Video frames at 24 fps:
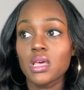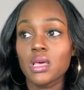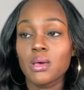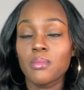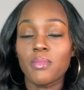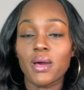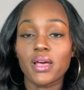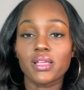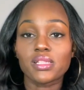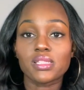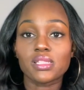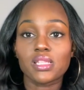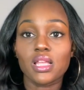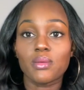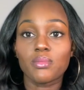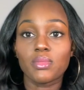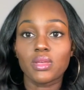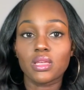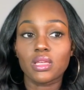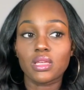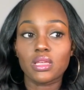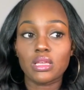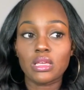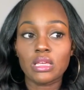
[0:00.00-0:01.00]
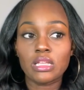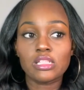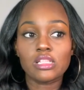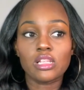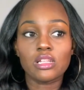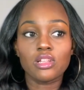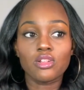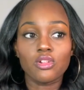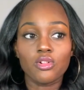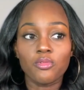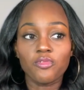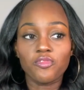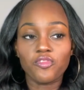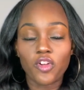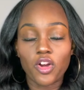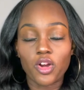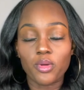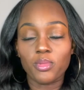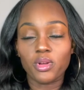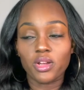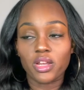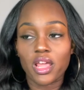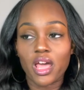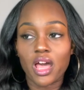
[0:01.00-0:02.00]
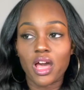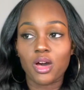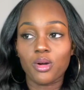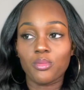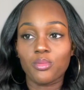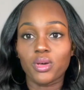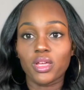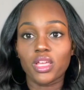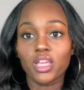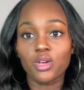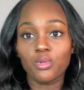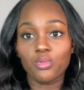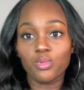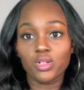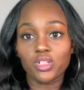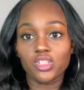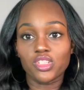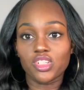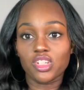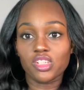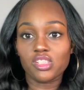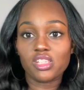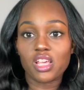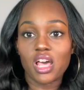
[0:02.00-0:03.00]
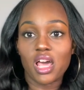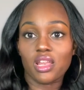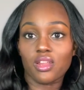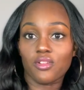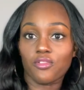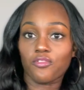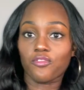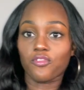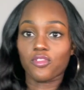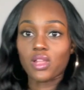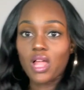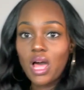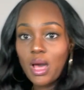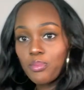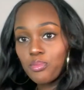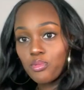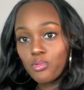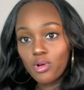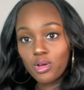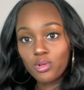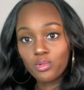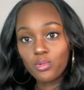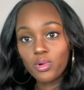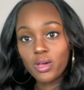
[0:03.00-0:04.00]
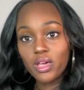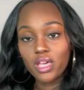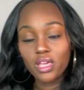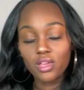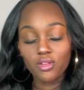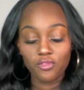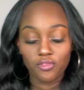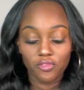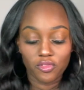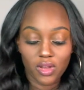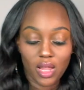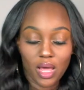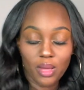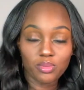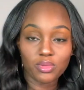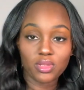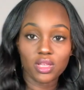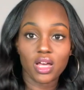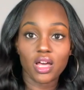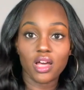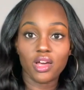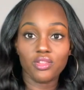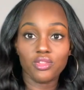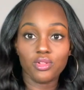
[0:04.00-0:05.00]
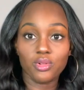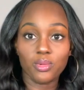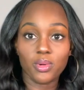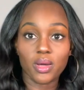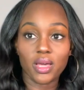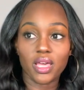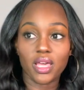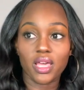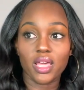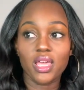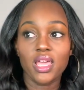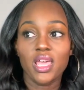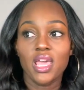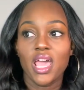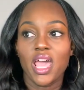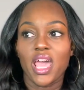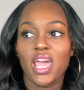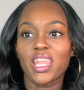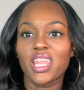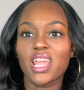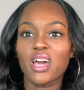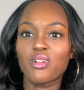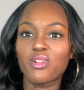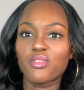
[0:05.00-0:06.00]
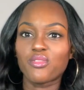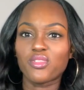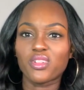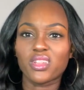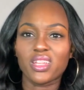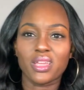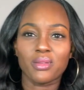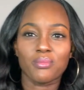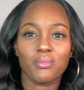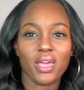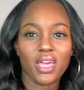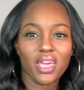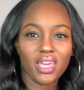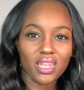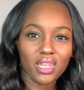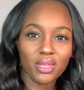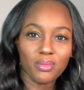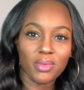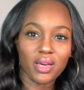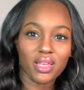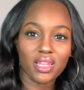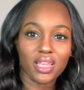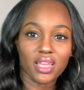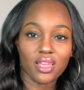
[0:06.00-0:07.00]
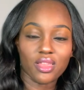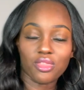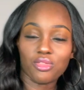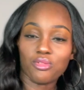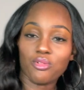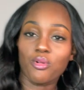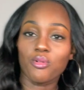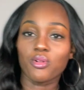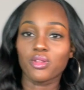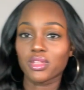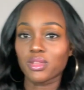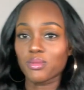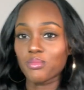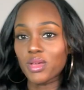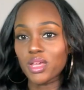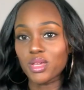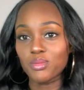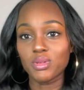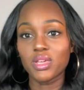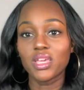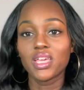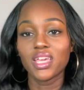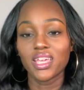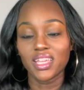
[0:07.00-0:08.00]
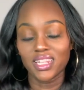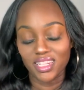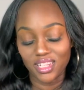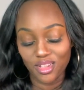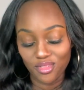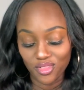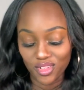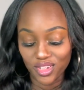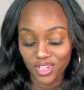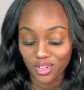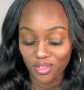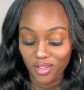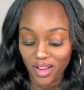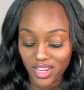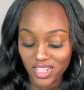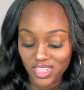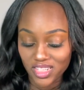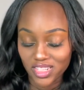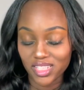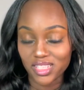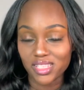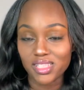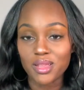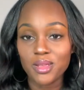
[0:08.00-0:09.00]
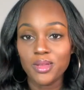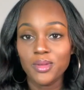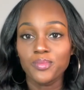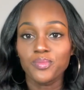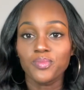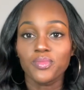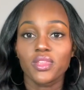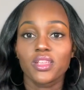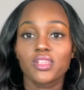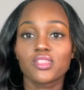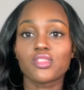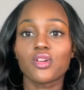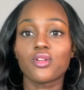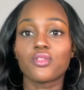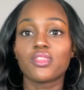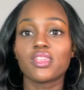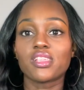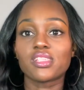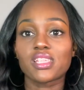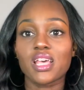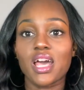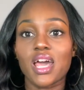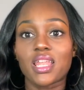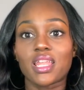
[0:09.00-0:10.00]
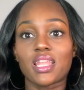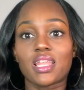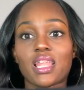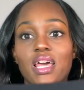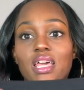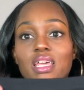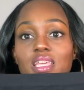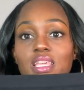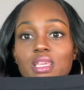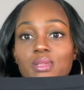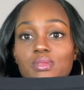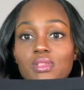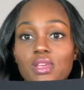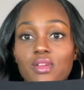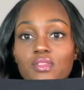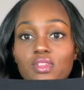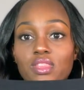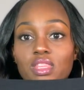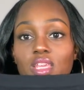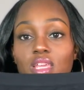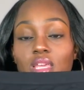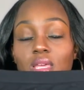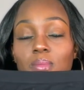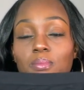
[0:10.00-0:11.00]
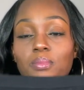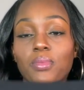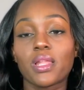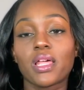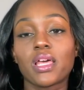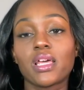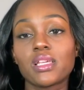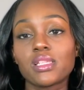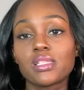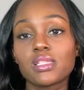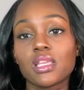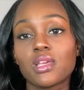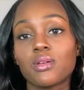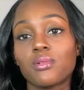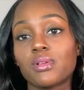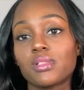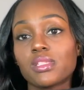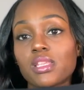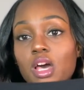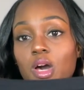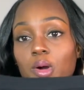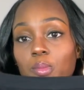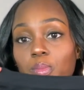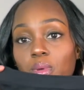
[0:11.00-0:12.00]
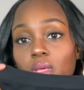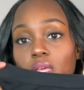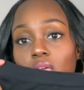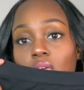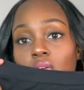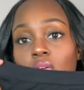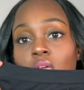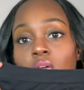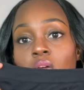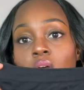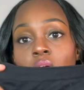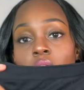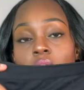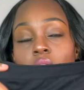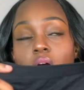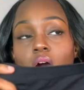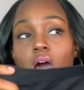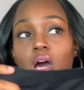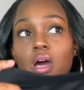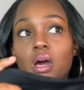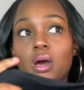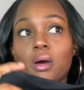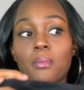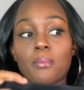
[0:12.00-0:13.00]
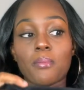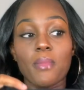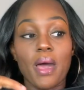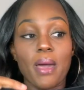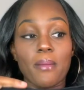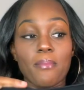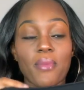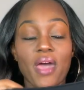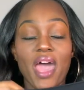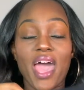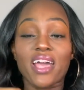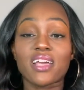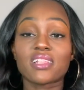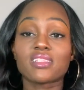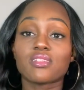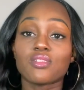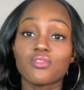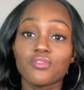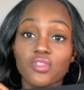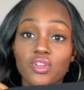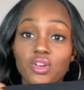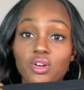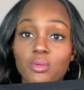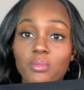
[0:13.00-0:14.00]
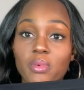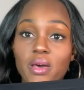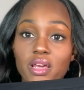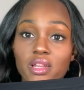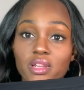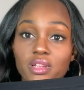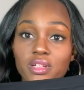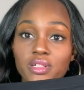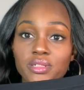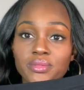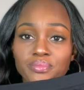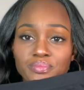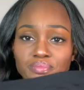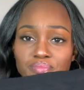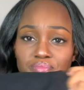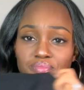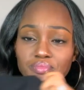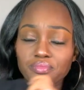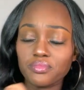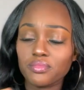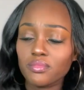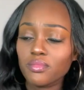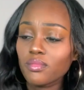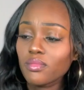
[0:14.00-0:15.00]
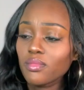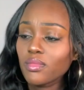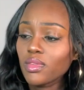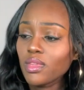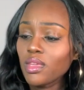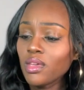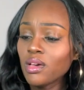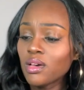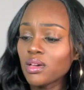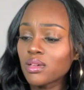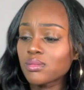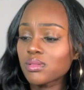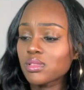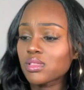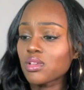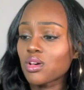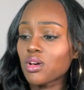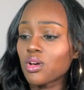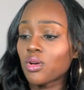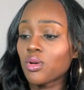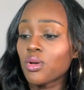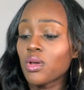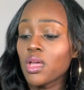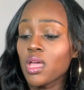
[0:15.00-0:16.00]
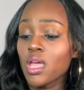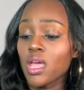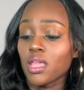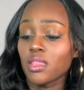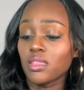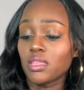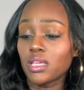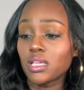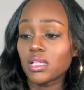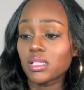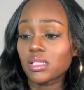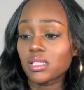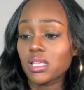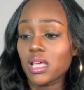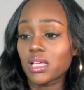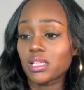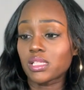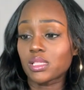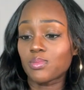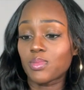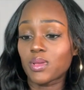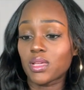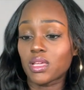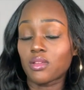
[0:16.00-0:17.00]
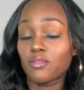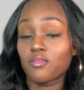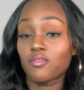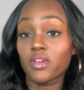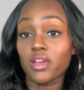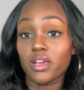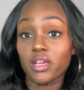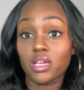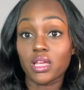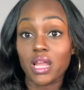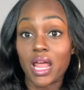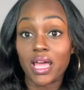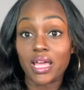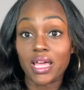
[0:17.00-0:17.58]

my stomach, it's a little firmer now, but it would just kind of flop one way and flop the other way. And I would feel like, man, am I like throwing the baby in different directions? So this kind of like keeps everything in place. It was helping um, my back to feel better. Um, so this has been very good. I